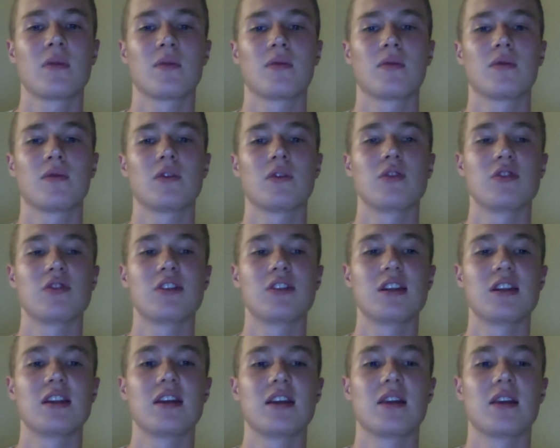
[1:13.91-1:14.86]
You
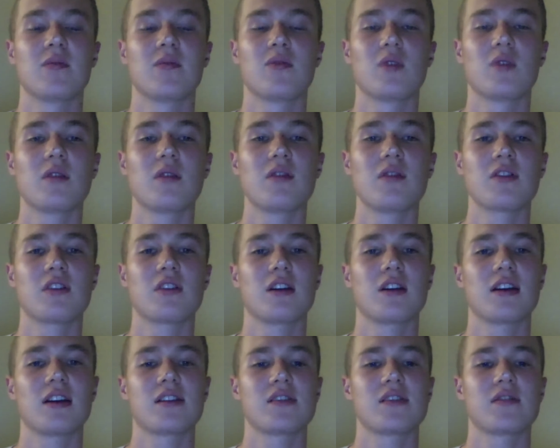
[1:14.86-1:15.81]
see, in previous
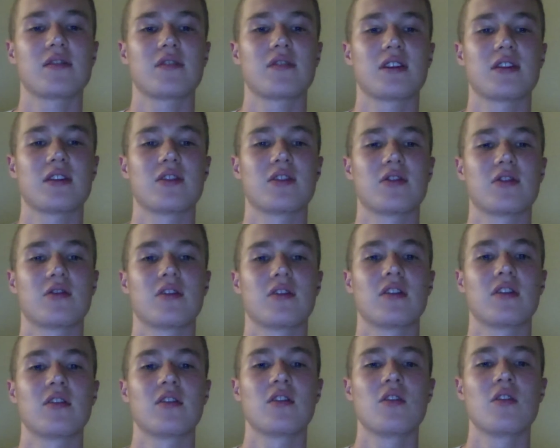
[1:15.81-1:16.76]
classes of
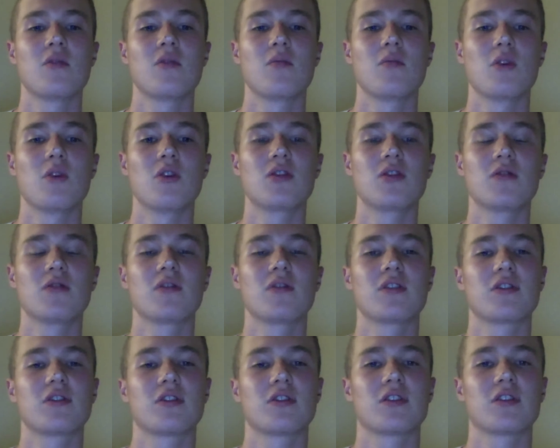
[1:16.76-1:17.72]
history, most of
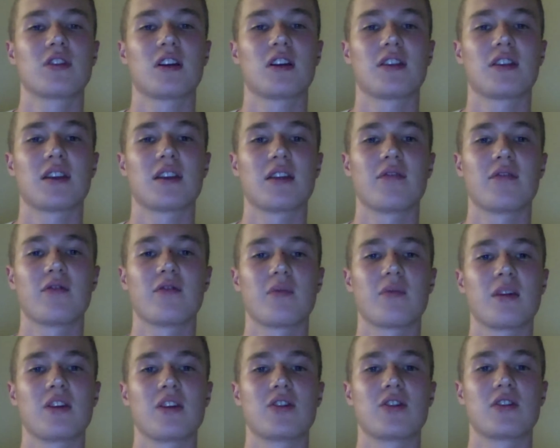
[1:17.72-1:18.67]
us are taught the
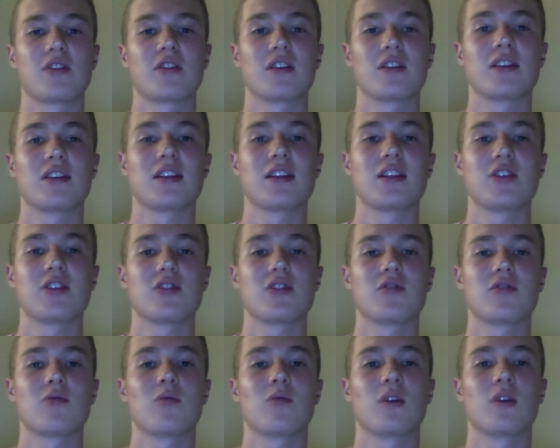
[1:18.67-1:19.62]
information the
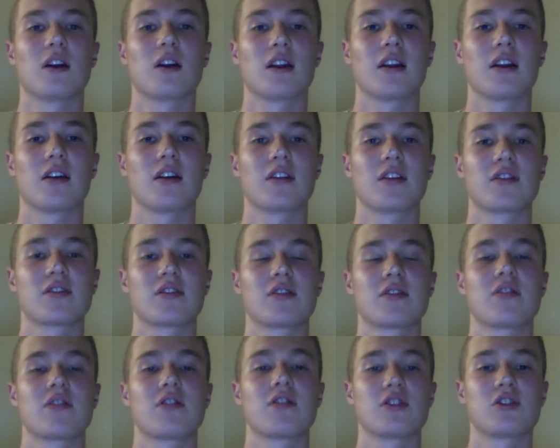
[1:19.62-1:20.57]
teacher wanted us,
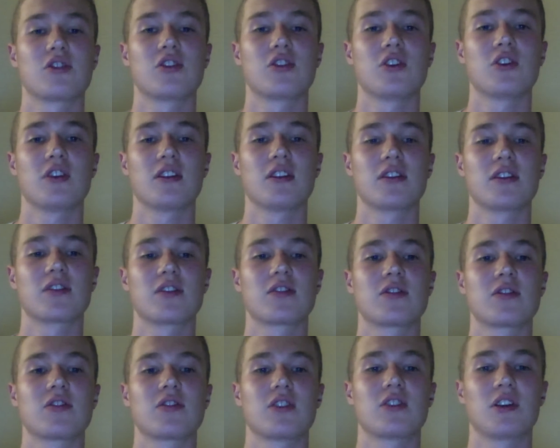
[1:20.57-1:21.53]
the students,
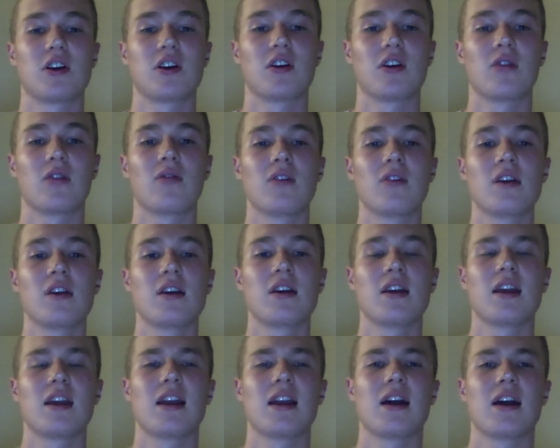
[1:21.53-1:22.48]
to know,
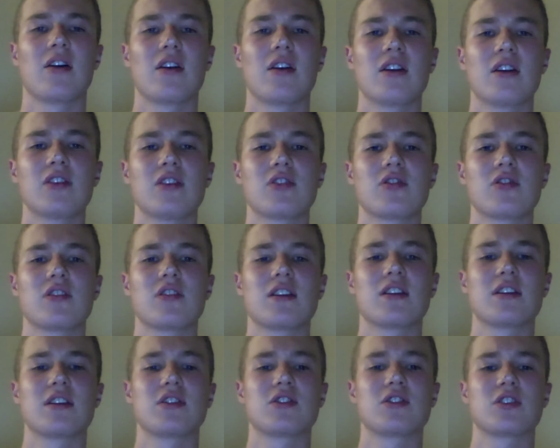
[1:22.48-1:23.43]
and how history
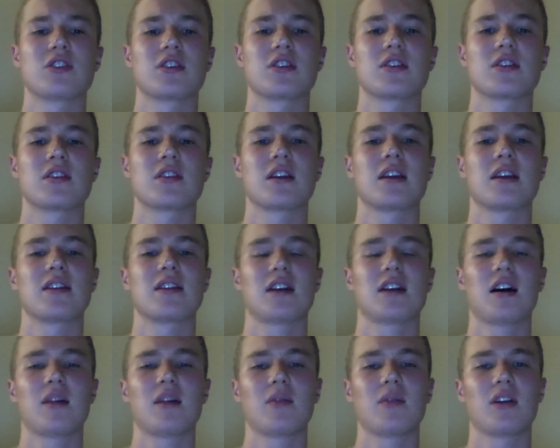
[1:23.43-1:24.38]
is just a
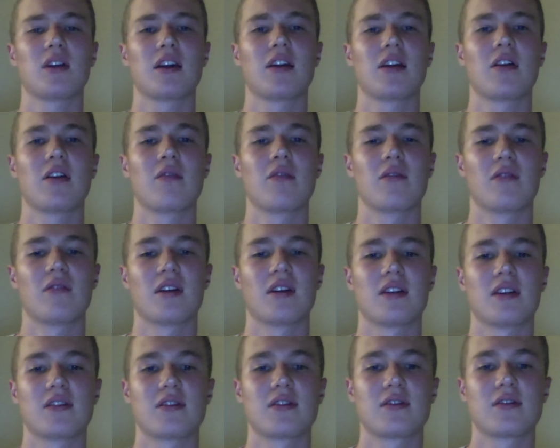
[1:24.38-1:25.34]
timeline of
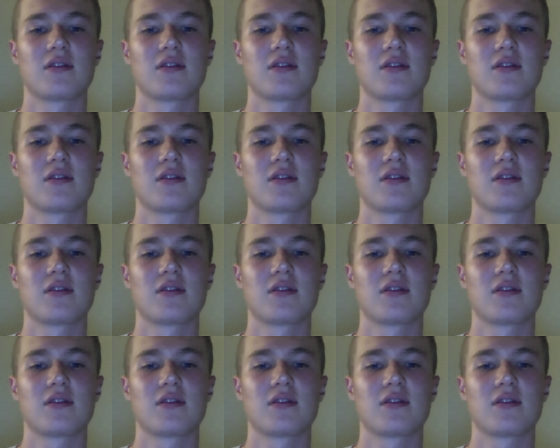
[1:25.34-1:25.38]
events.